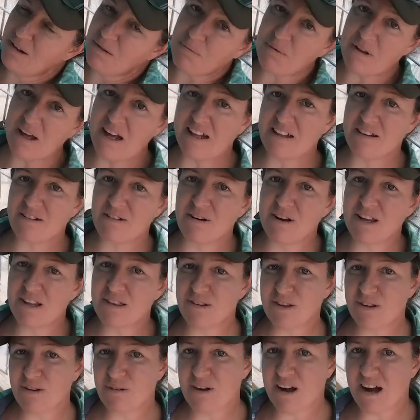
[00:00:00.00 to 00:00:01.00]
with plants growing
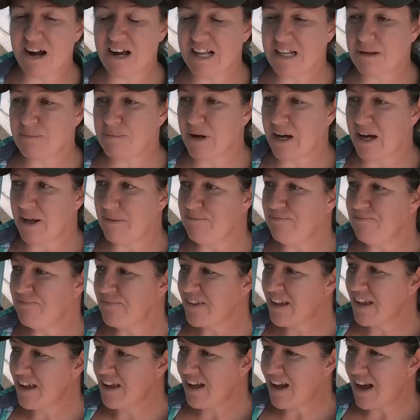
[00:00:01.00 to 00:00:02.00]
through the rocks, but
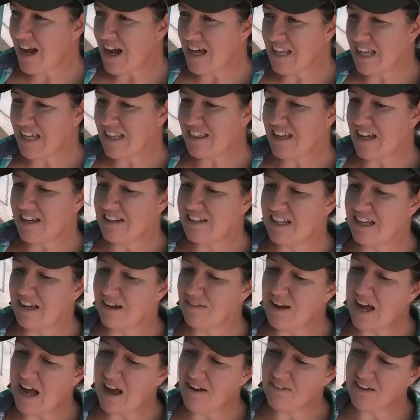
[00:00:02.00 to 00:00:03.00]
I like the idea
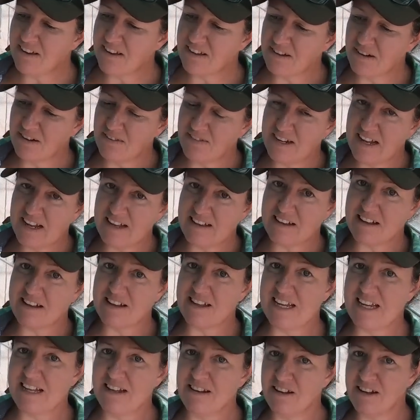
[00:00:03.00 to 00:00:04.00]
of having sort of a nice
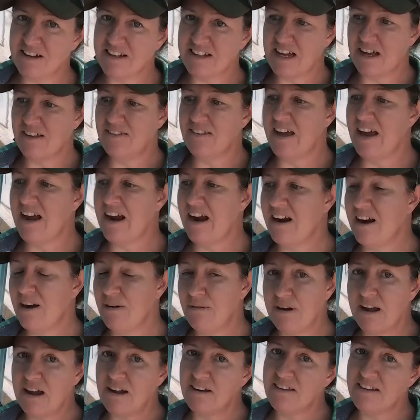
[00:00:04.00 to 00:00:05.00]
clean look down there
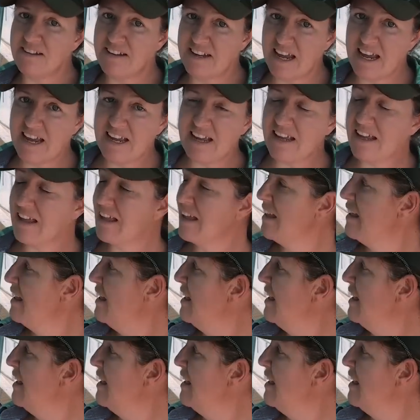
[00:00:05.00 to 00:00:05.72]
around the tank.